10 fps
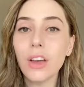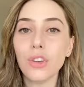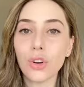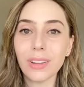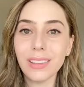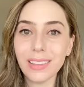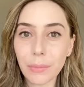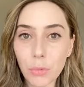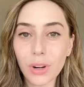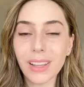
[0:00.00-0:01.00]
you're
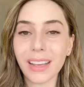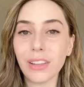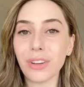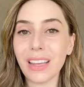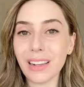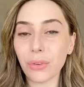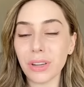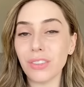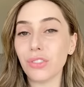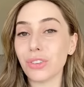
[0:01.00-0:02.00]
more likely to
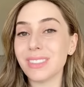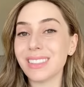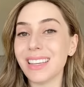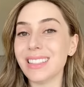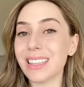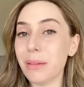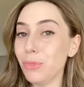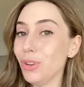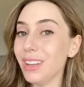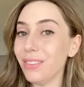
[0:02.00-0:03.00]
increase your skin's
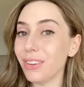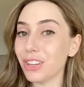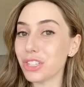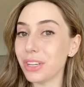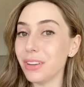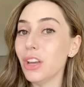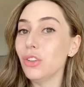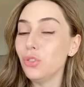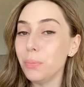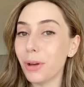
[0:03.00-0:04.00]
immunity function
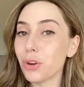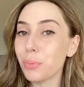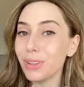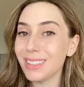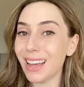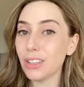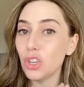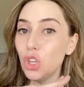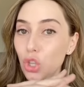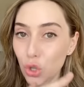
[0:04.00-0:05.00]
to better protect
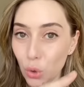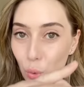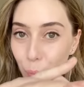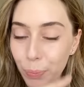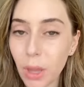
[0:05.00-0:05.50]
you.